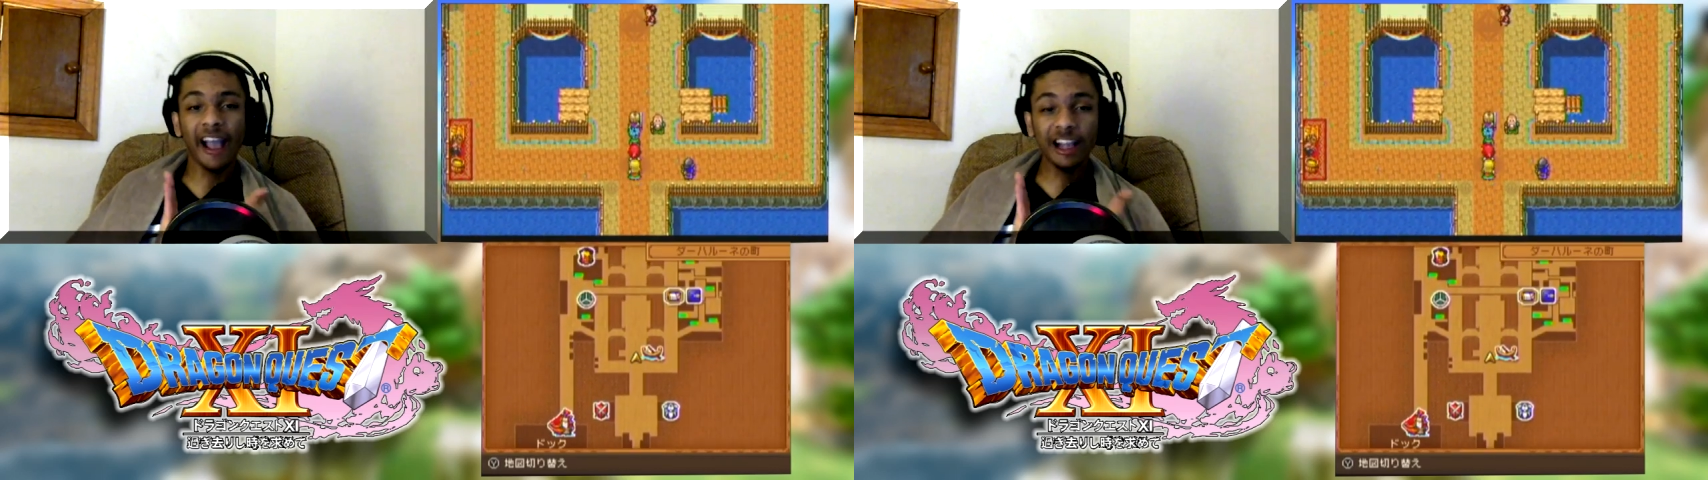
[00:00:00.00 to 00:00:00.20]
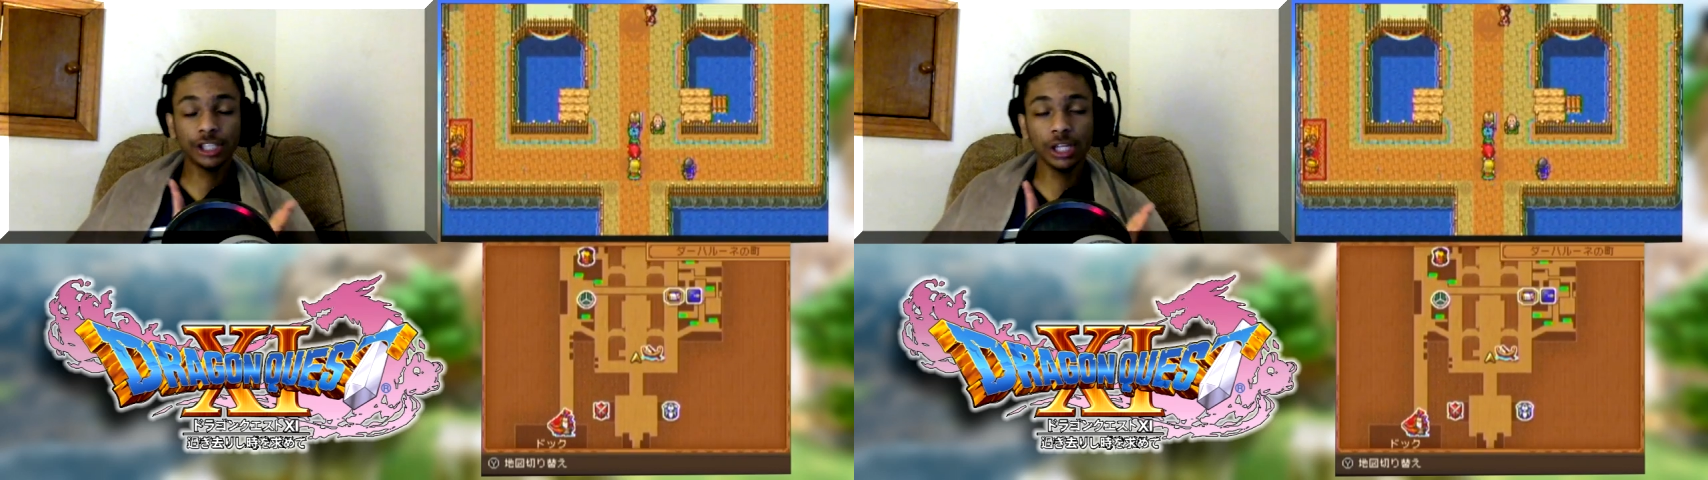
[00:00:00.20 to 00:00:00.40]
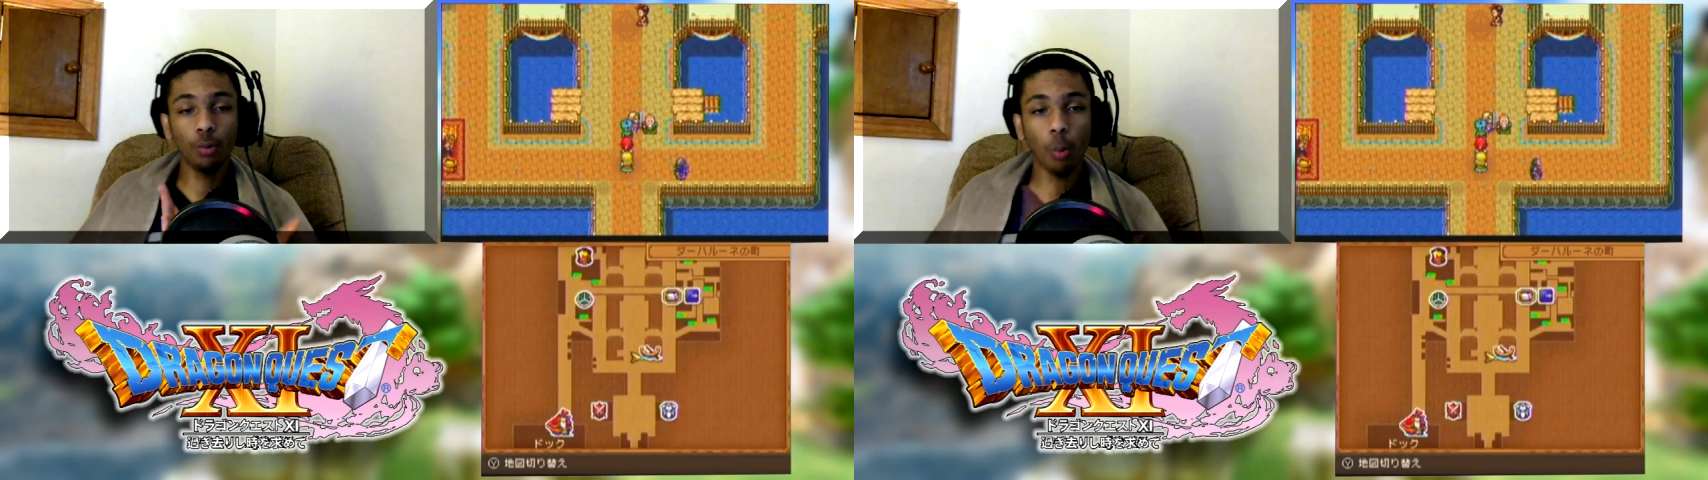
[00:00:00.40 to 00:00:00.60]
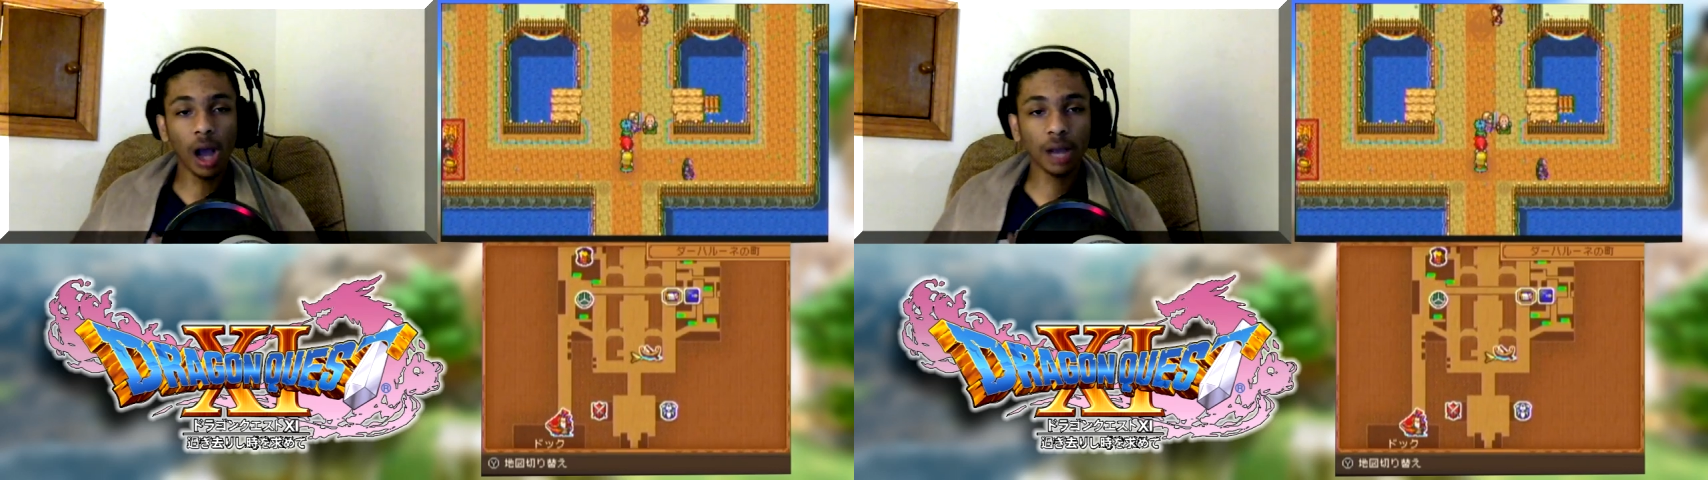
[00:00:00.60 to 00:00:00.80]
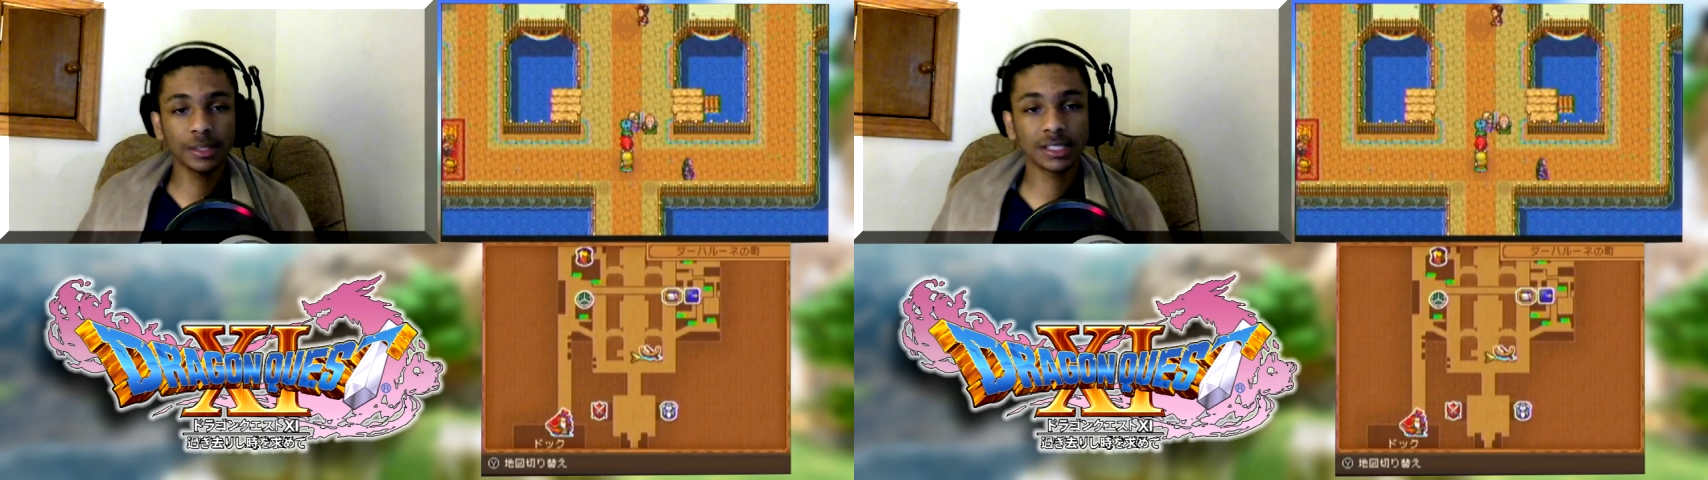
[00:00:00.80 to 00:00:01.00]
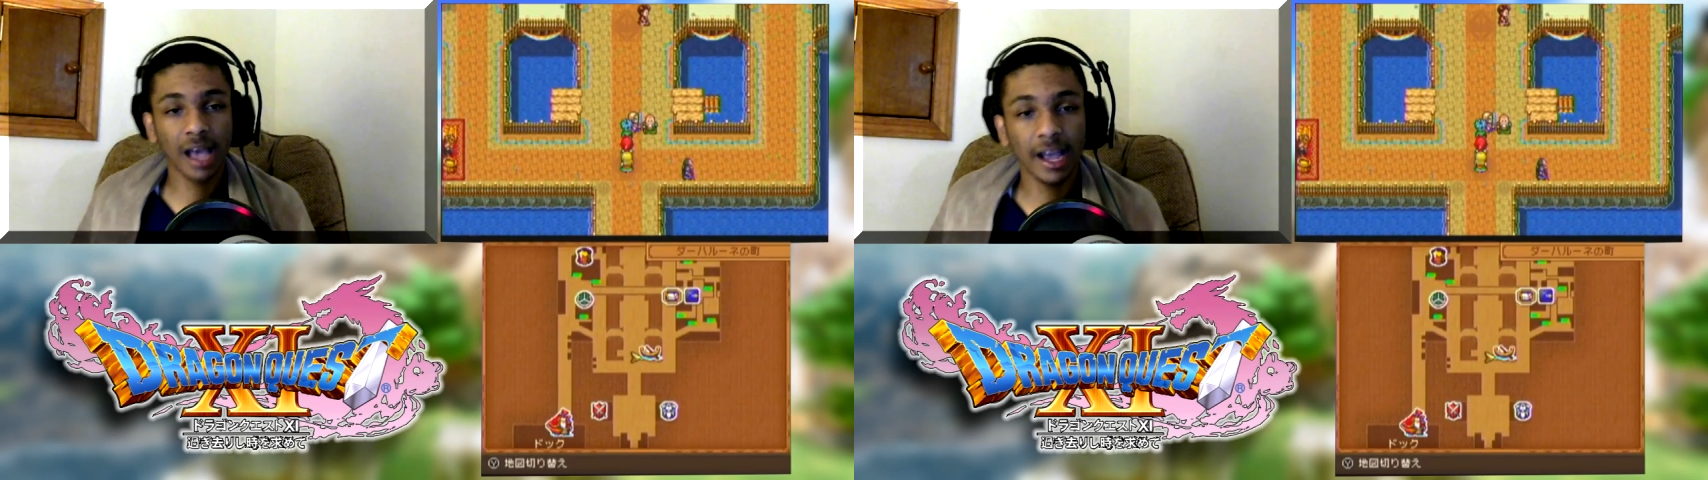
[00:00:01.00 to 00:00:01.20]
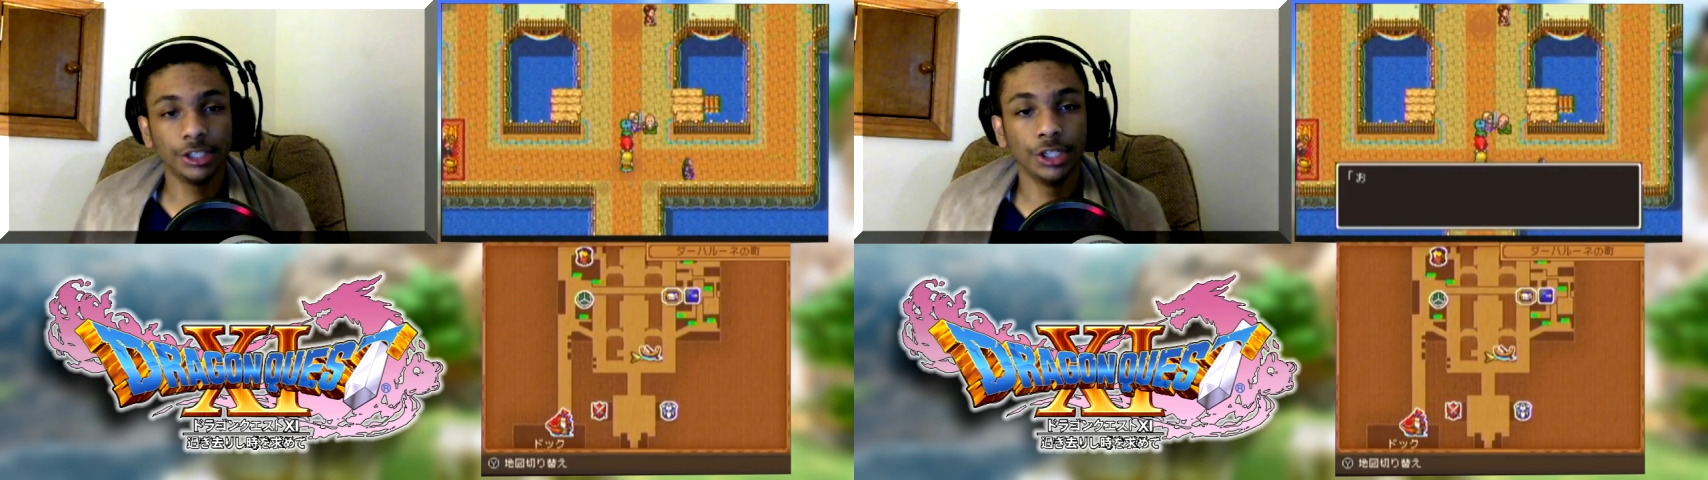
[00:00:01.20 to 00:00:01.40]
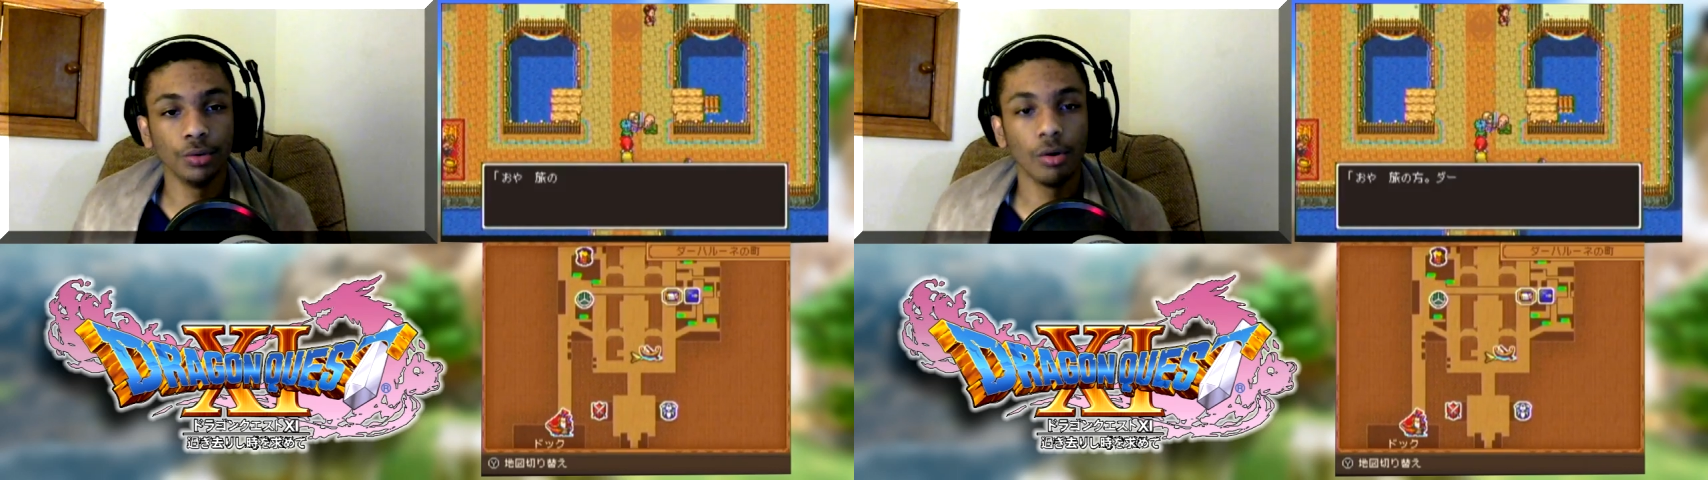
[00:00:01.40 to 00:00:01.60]
actually walk
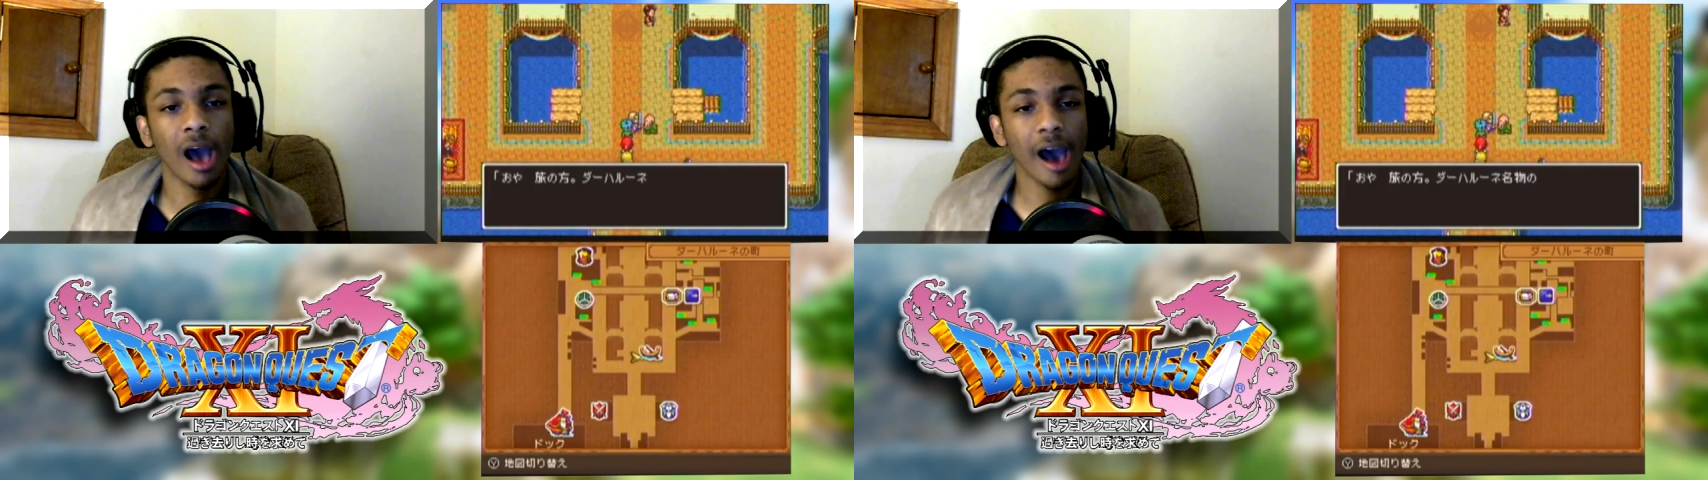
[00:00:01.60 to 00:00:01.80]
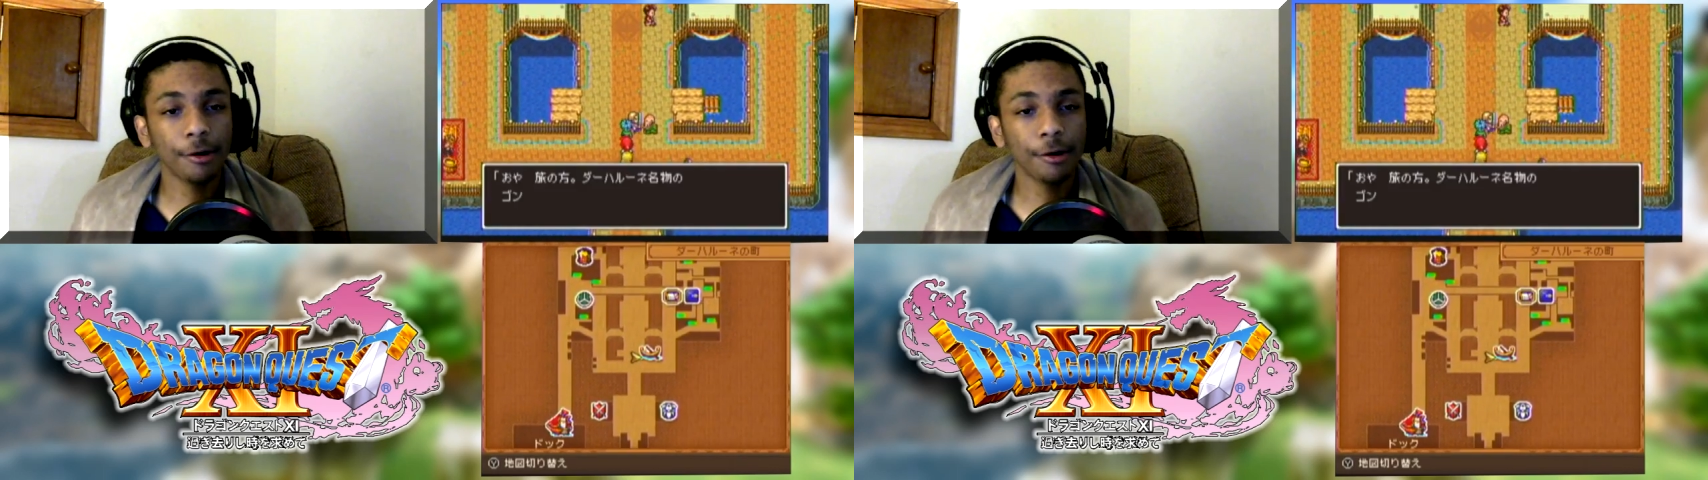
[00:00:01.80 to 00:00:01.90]
beside you.